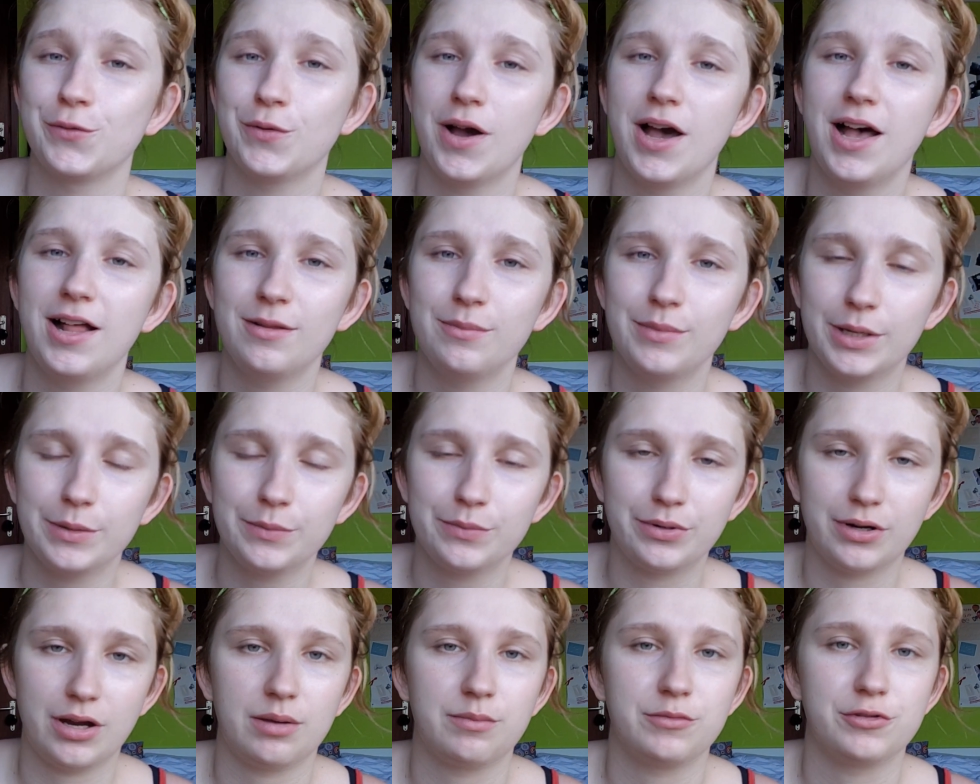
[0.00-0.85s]
while my
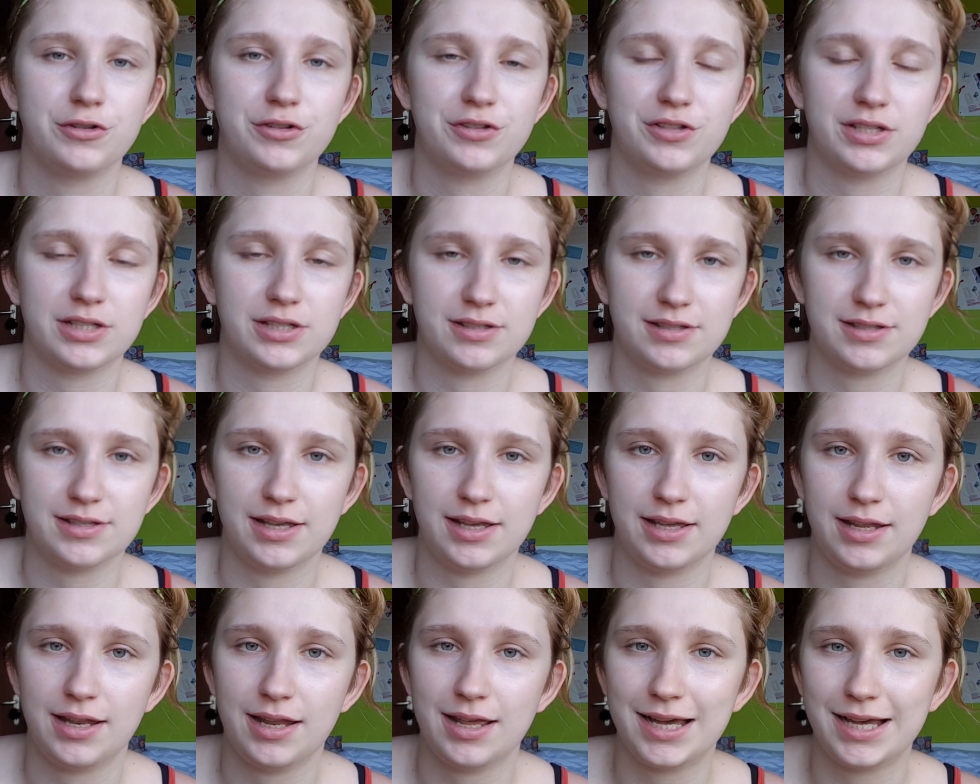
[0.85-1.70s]
primer sinks
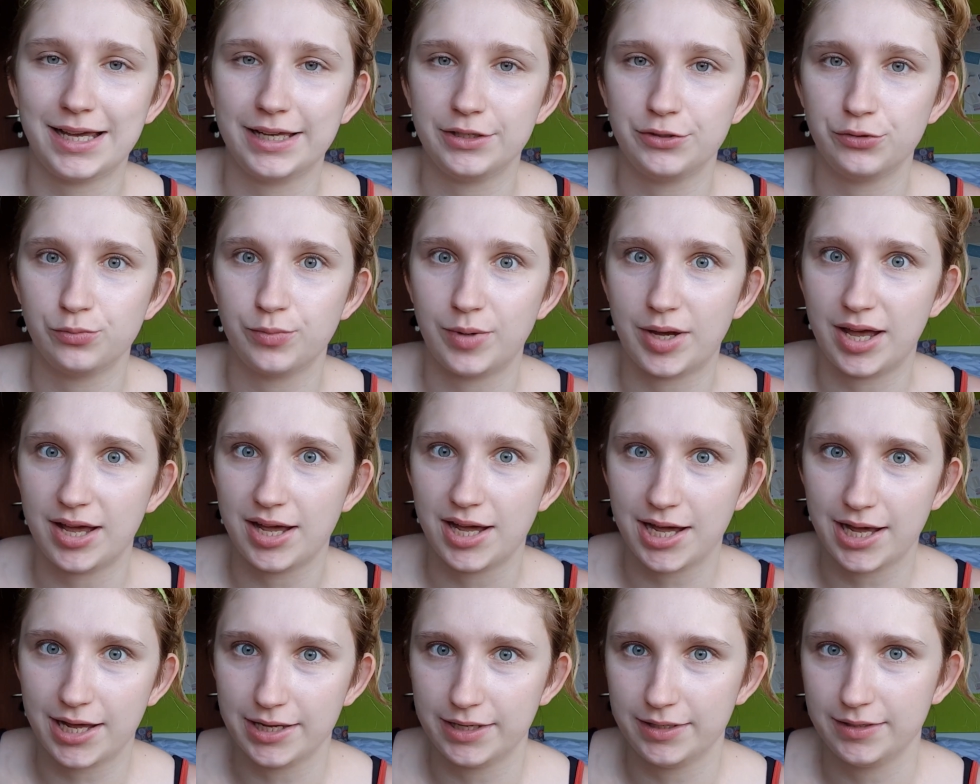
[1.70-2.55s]
in, I do my
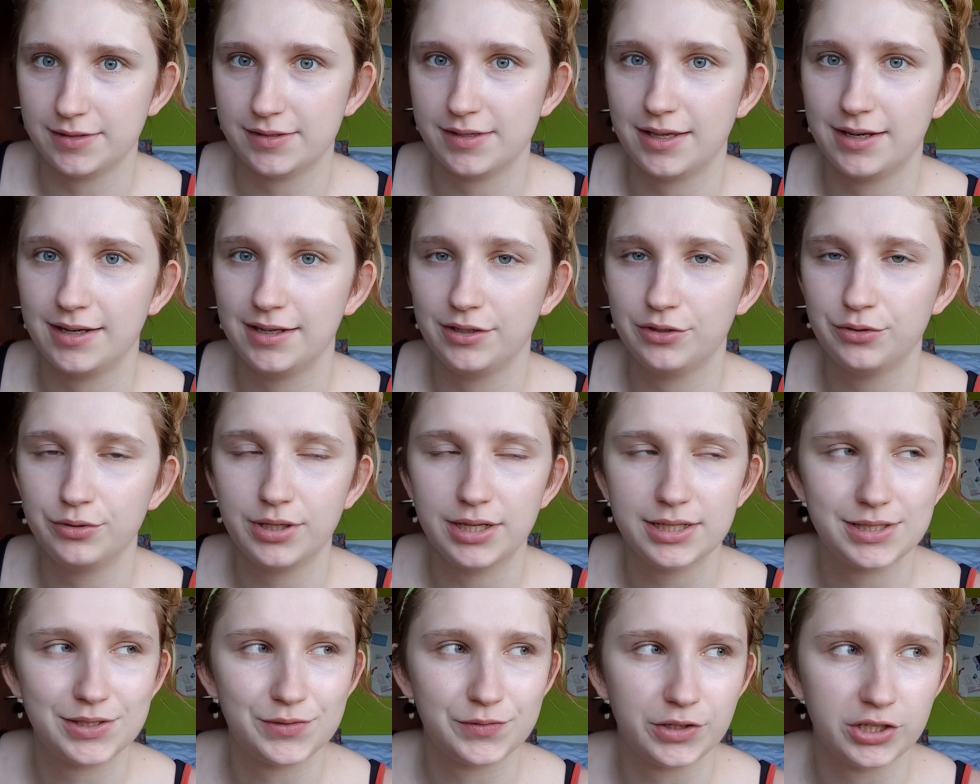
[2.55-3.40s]
eyes, and I know
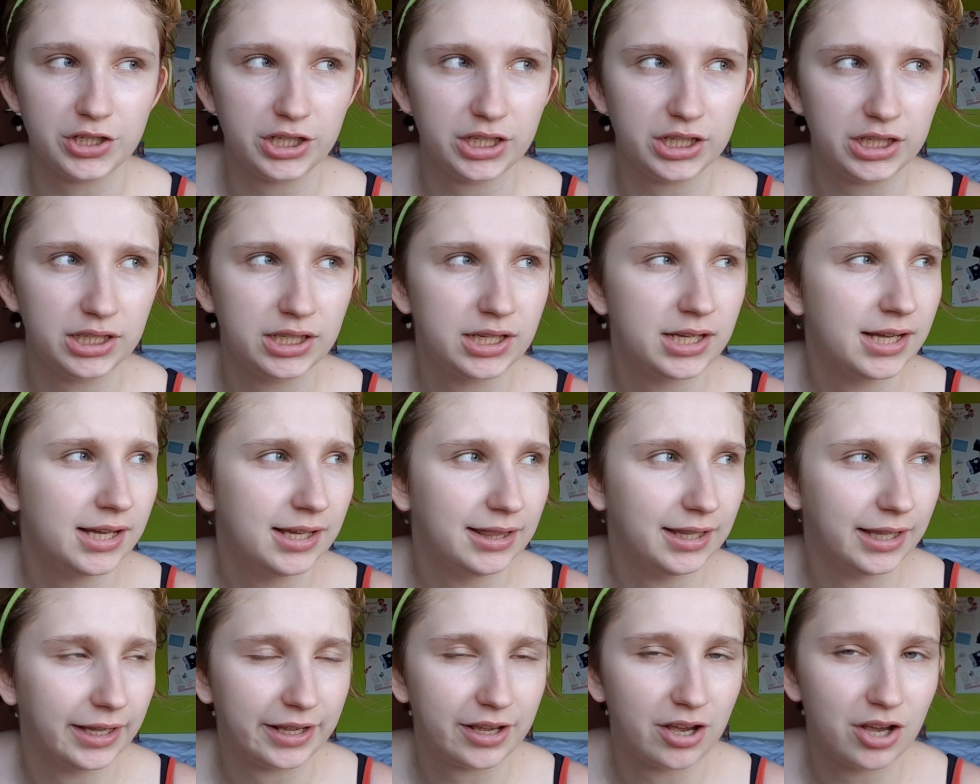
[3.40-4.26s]
that's very
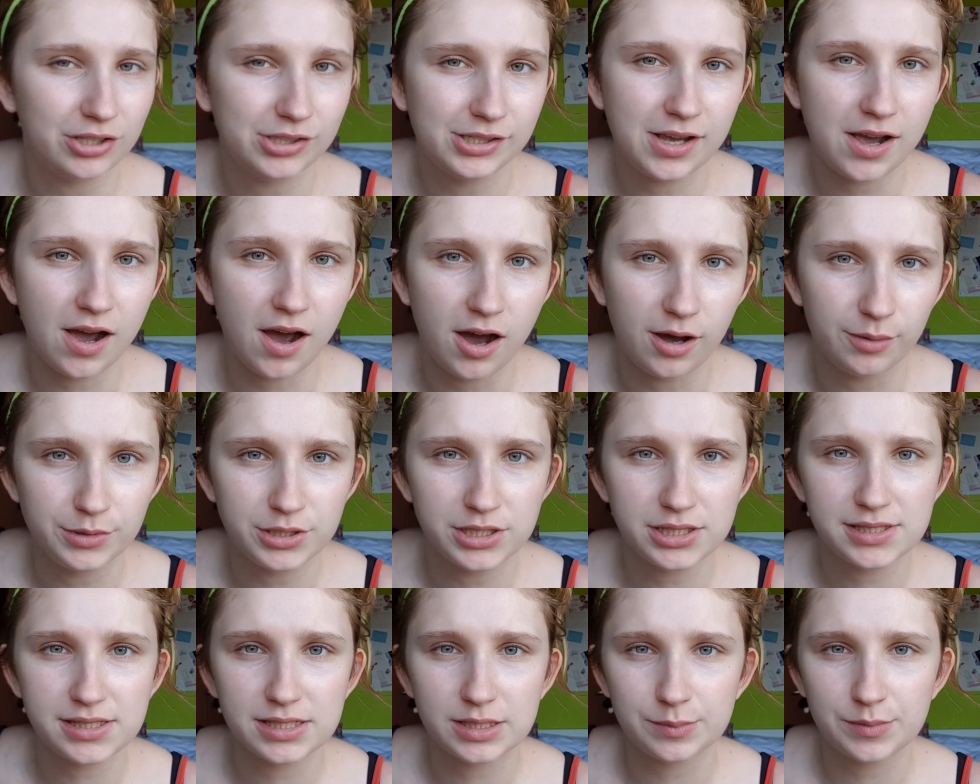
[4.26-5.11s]
like
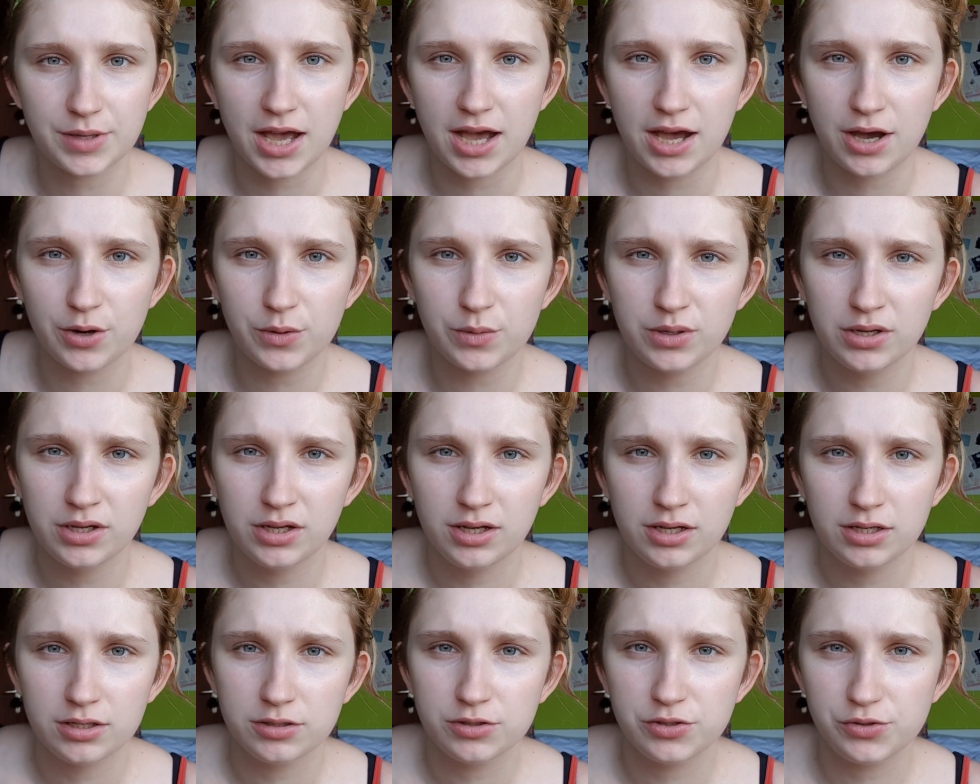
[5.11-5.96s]
uncommon somehow
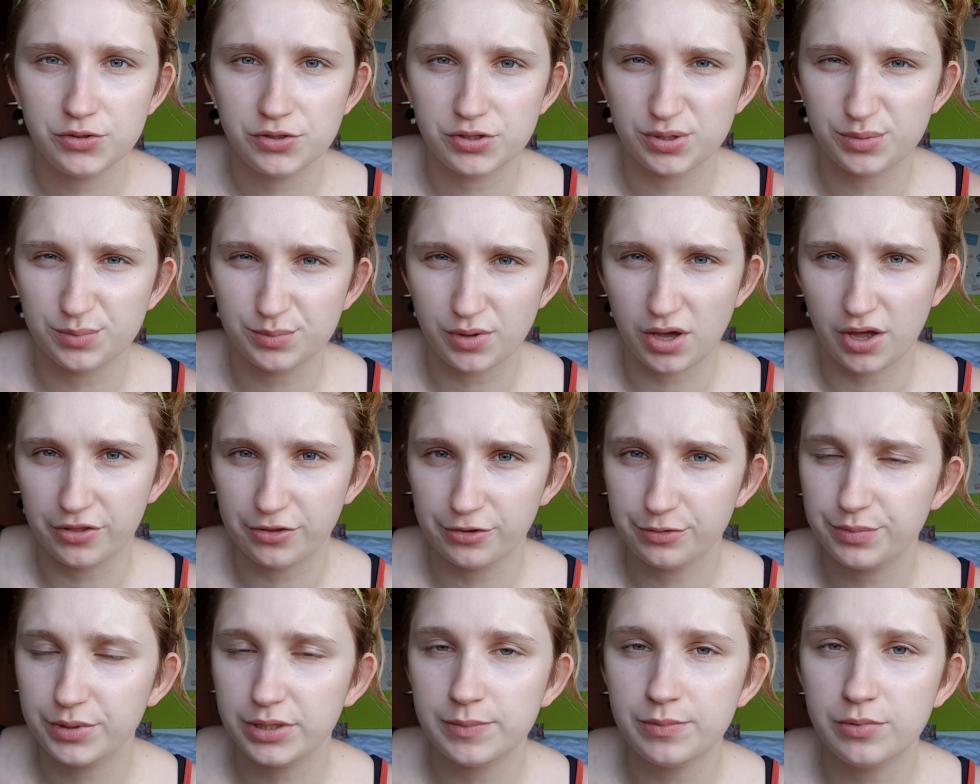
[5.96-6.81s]
to some
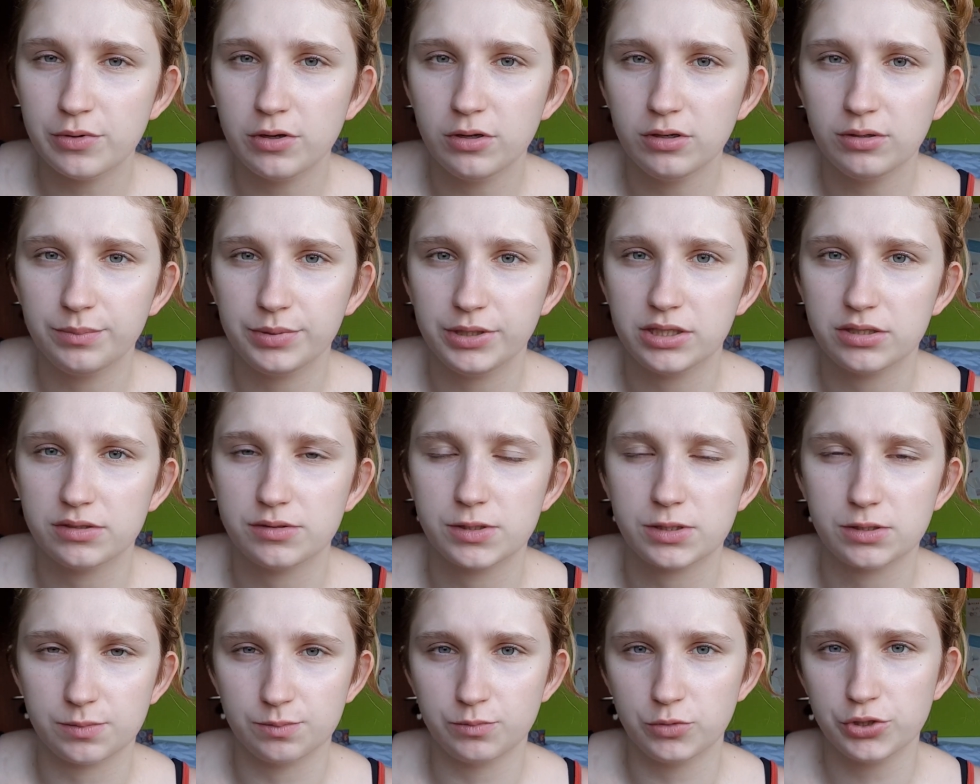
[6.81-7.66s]
other people,
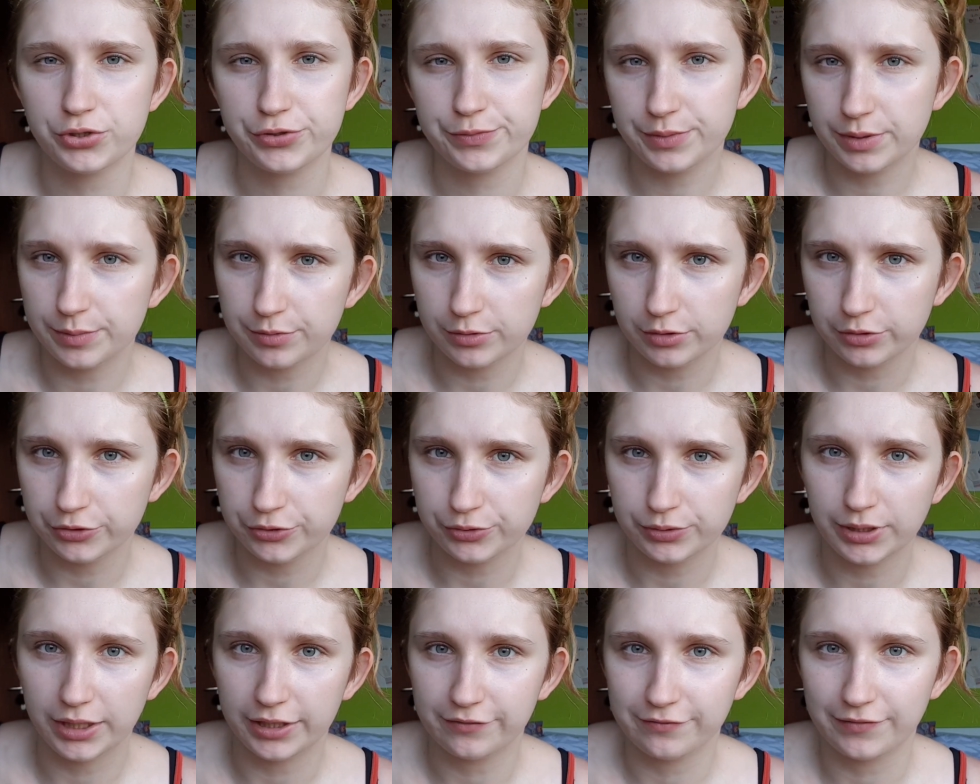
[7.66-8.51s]
because most people
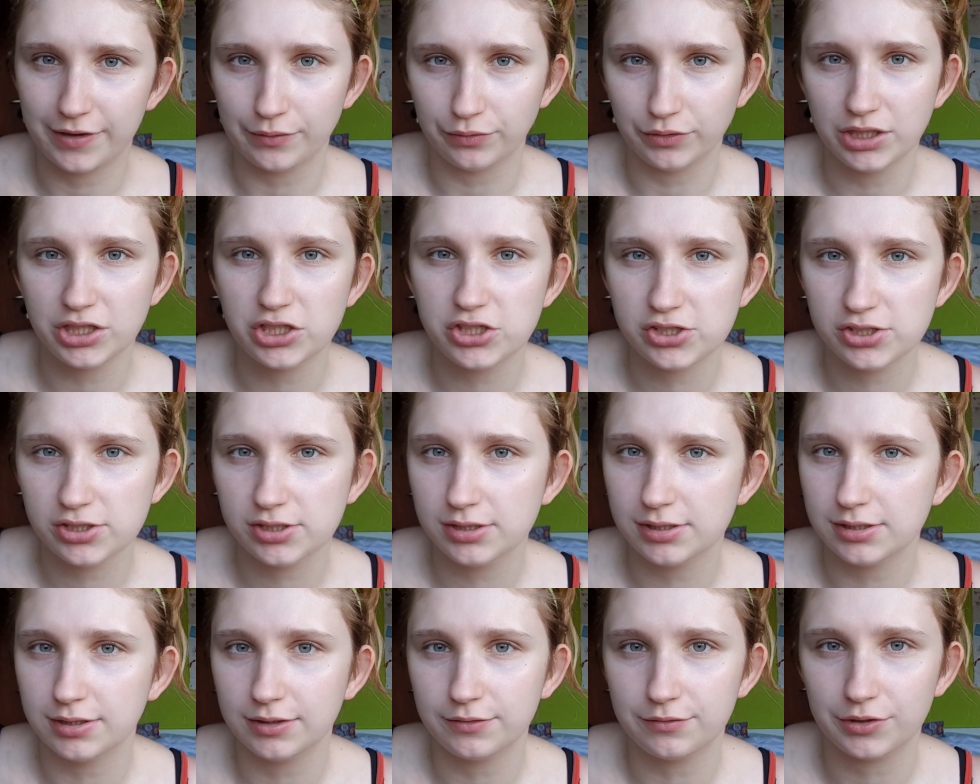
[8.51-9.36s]
do like
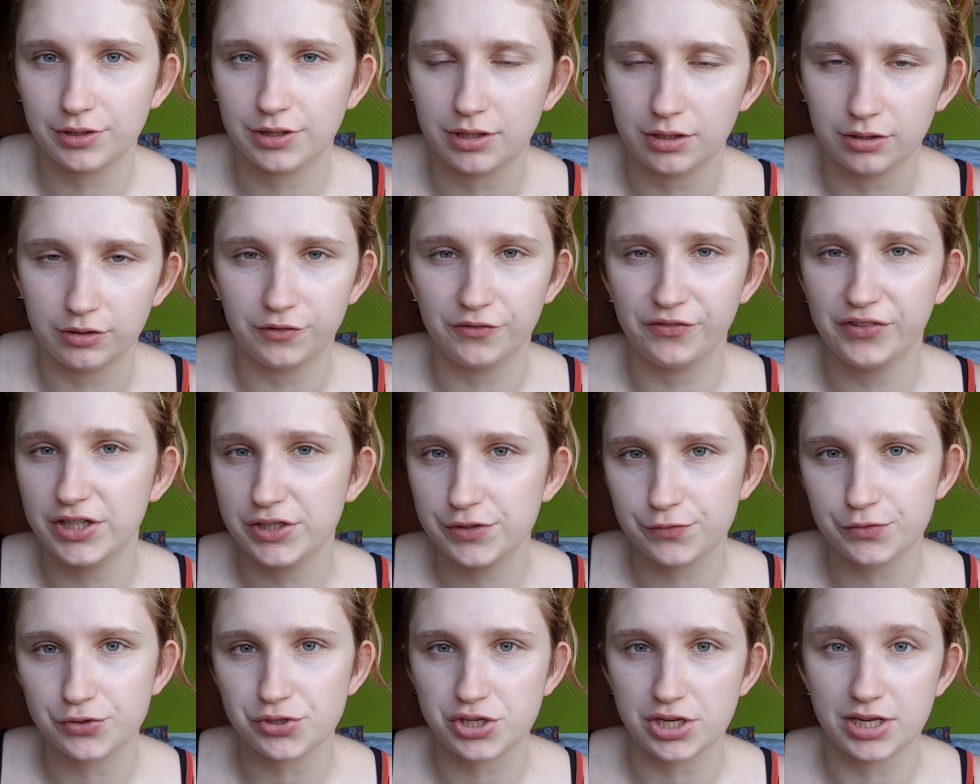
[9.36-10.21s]
foundation and everything on the
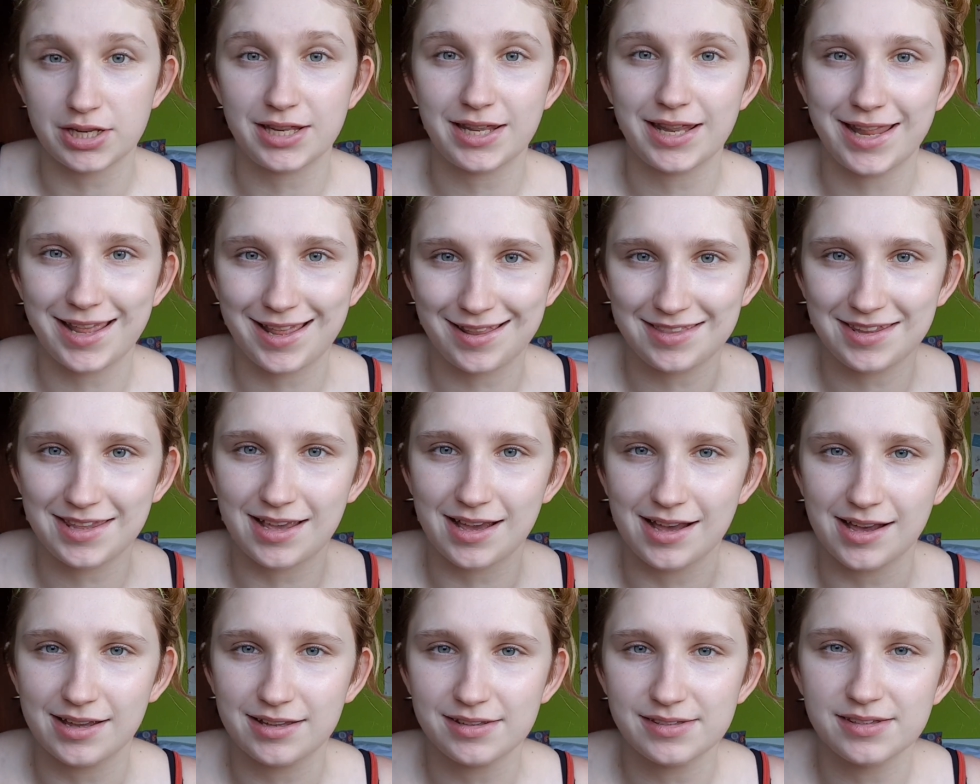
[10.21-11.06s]
face first and then the
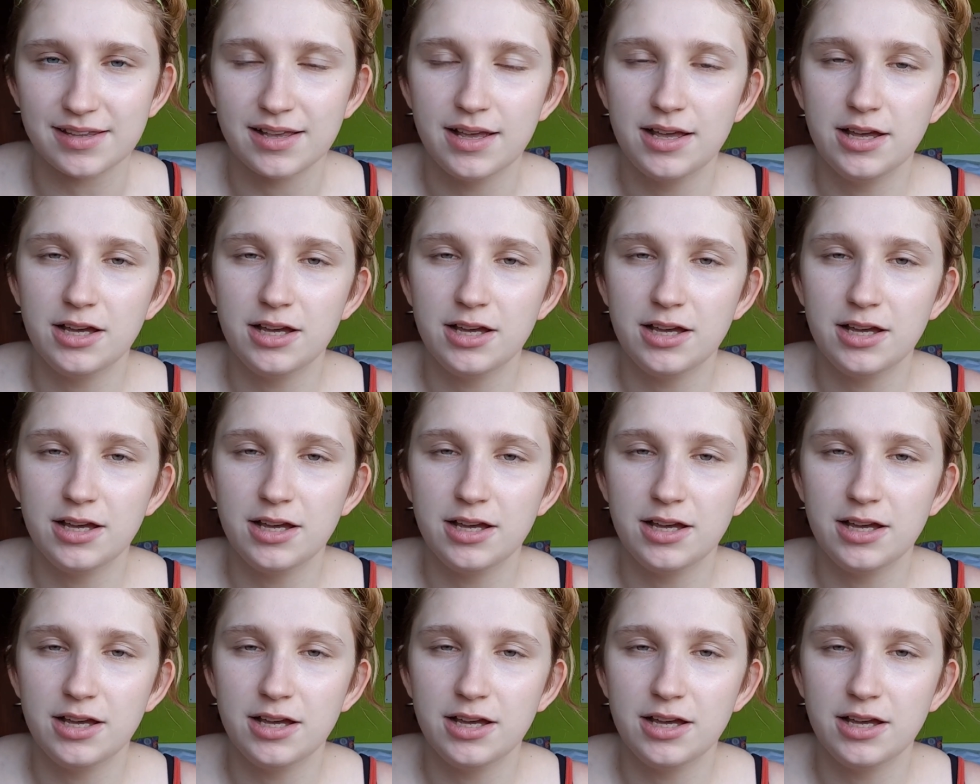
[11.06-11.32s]
eyes,